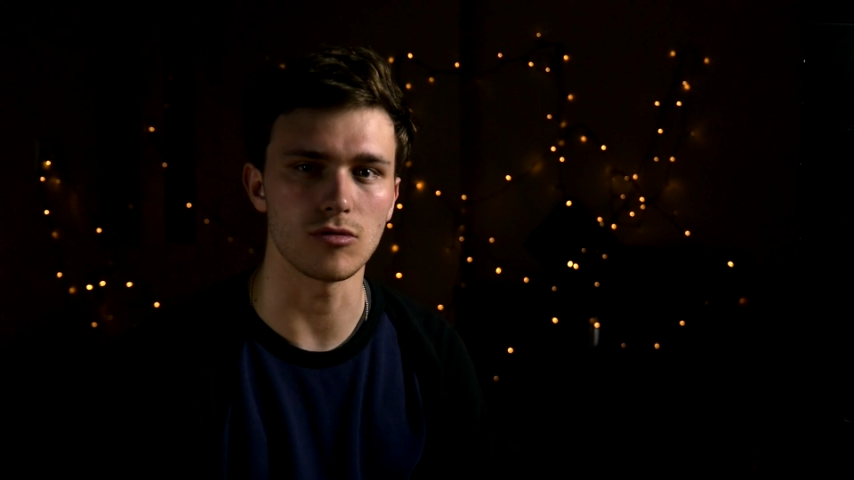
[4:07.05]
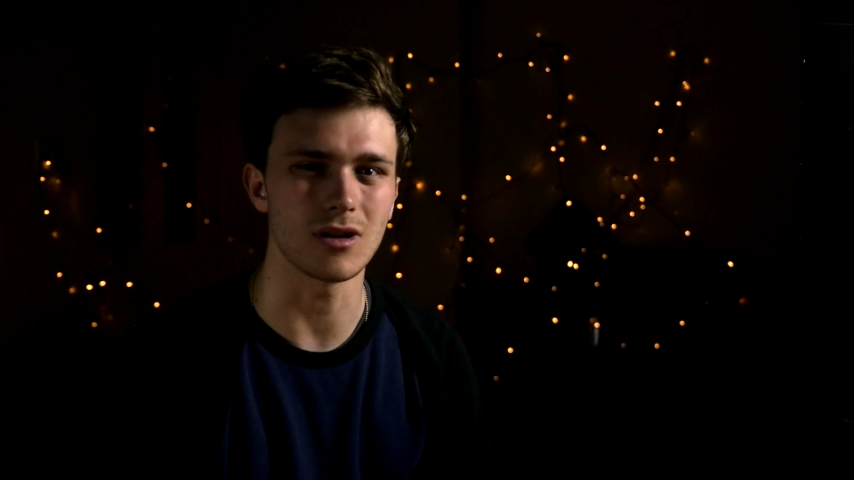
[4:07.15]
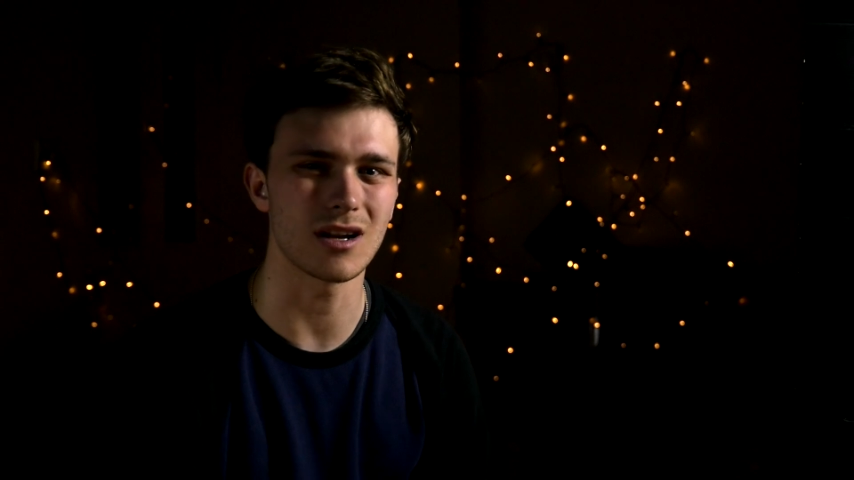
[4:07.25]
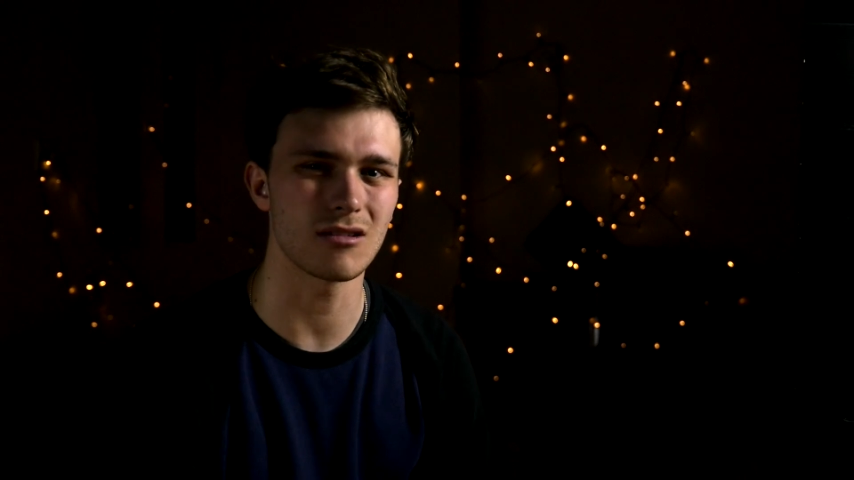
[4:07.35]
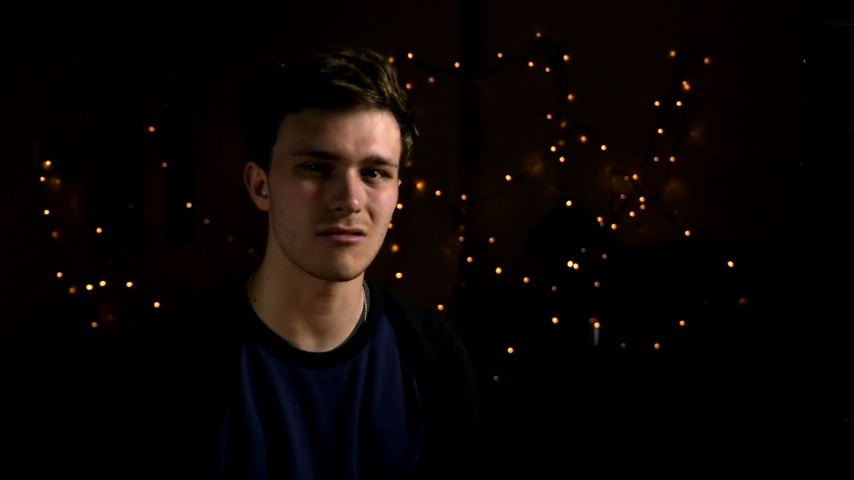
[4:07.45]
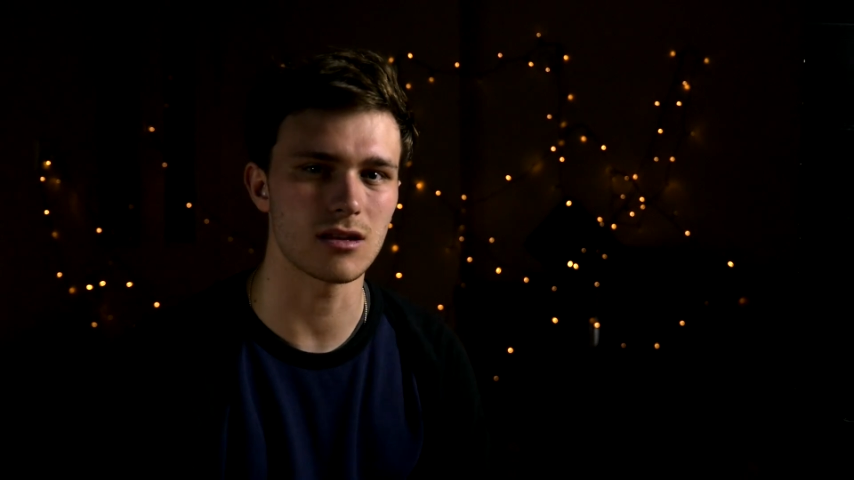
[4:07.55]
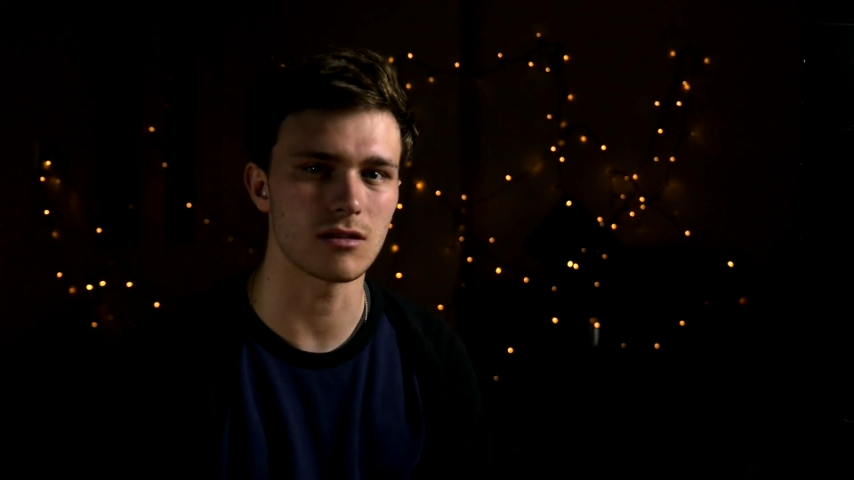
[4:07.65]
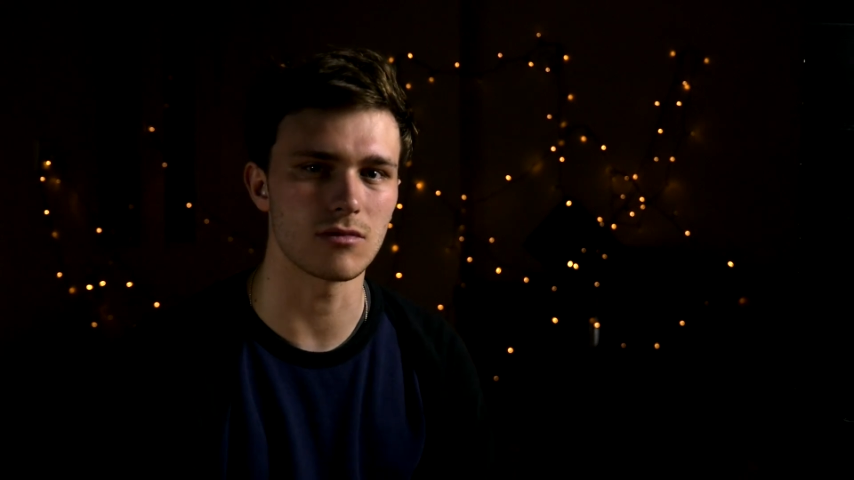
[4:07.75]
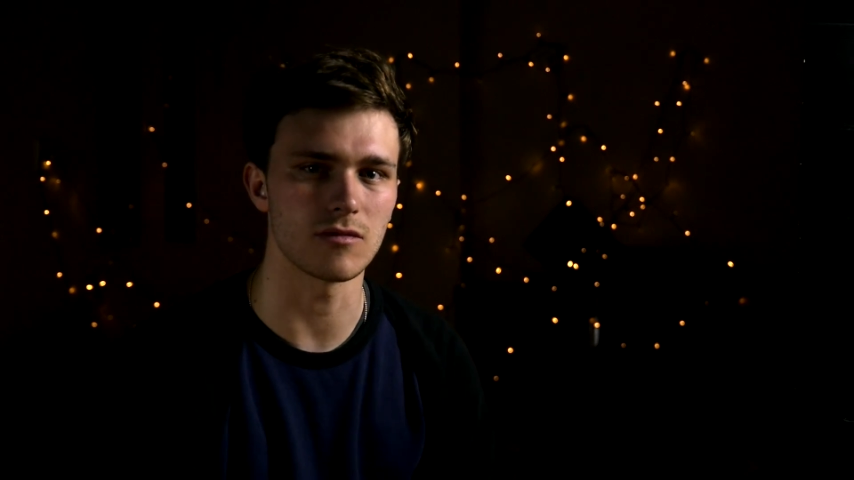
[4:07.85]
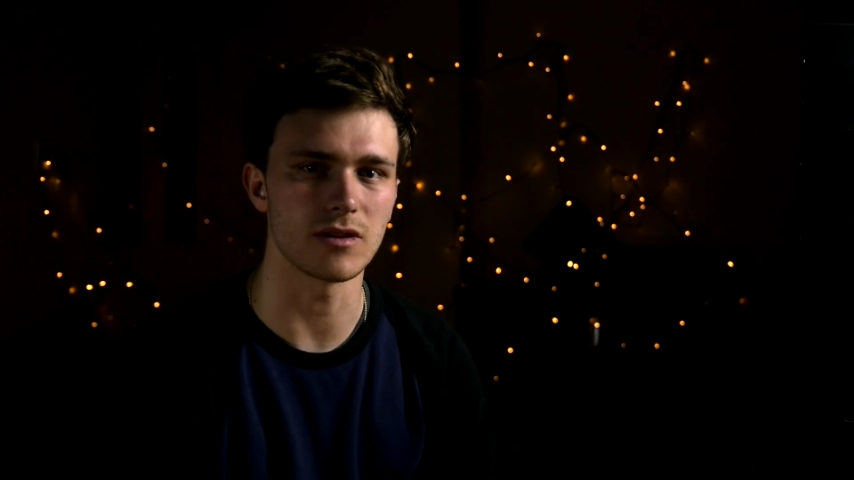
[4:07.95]
and I don't think
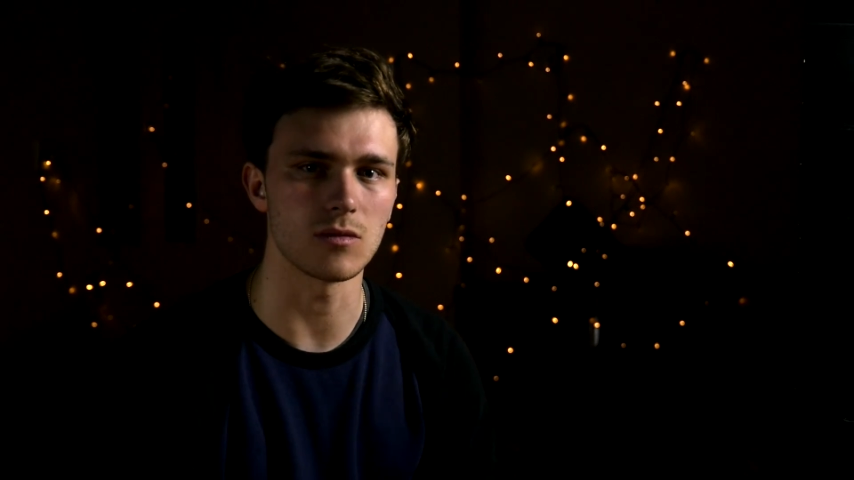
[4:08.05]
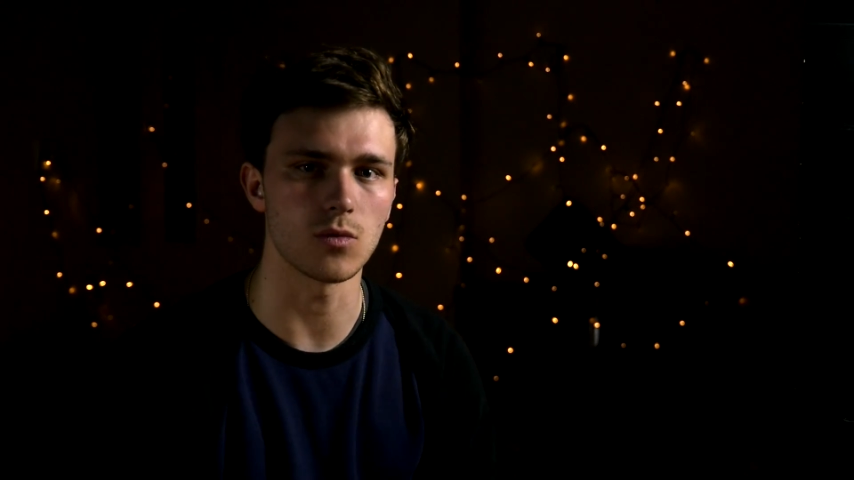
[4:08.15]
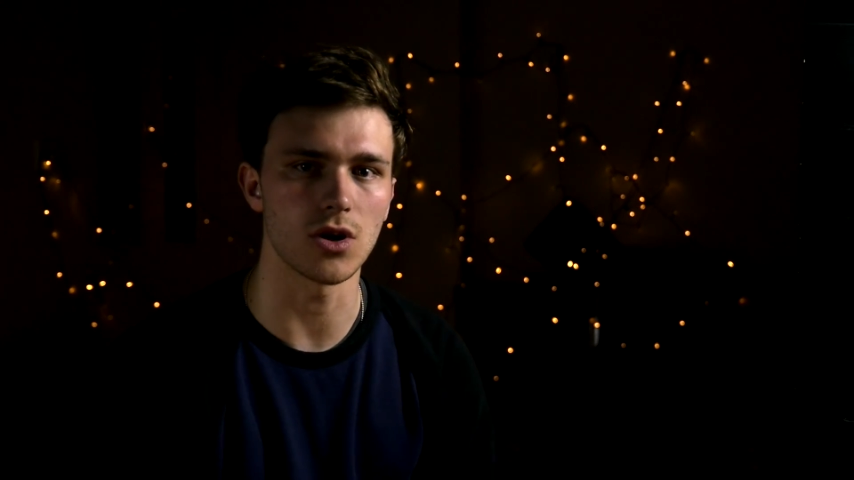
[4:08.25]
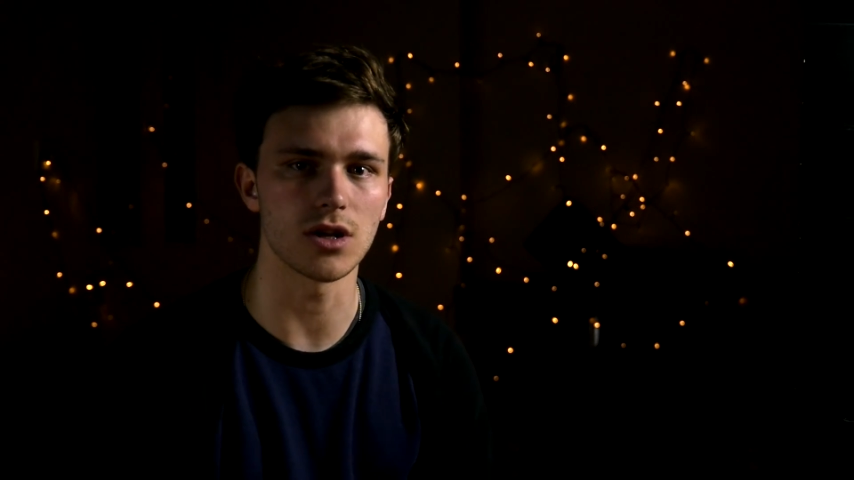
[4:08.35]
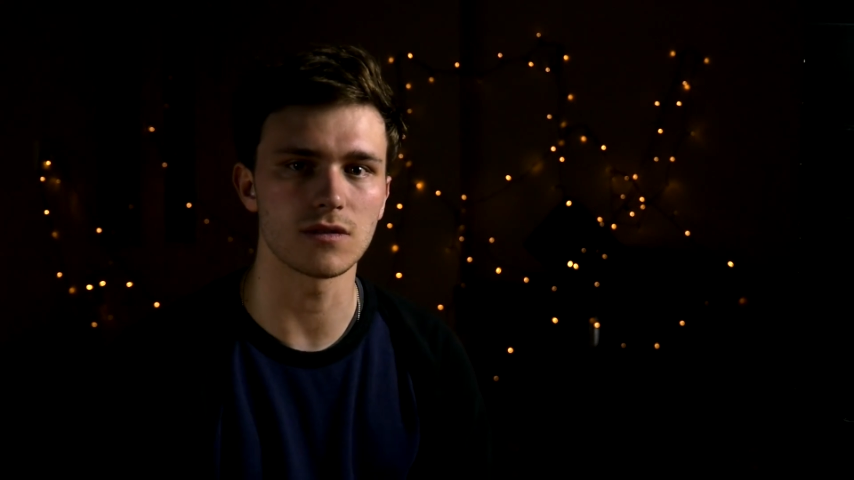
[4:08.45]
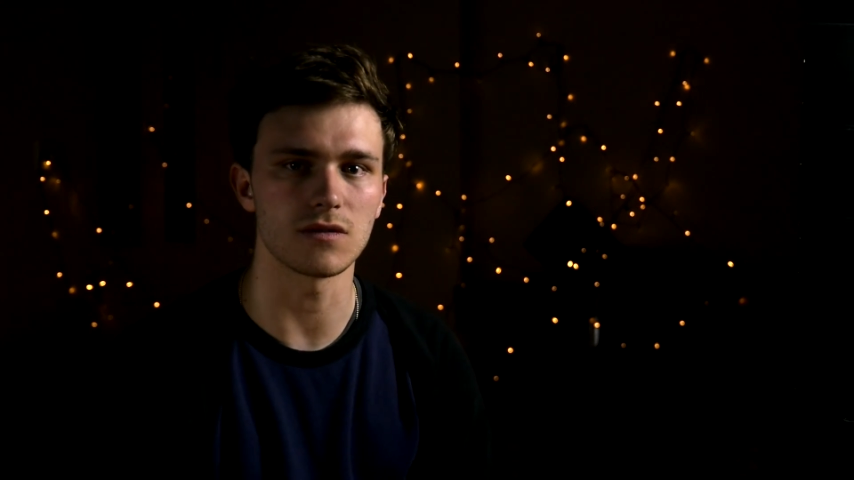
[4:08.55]
that would have really worked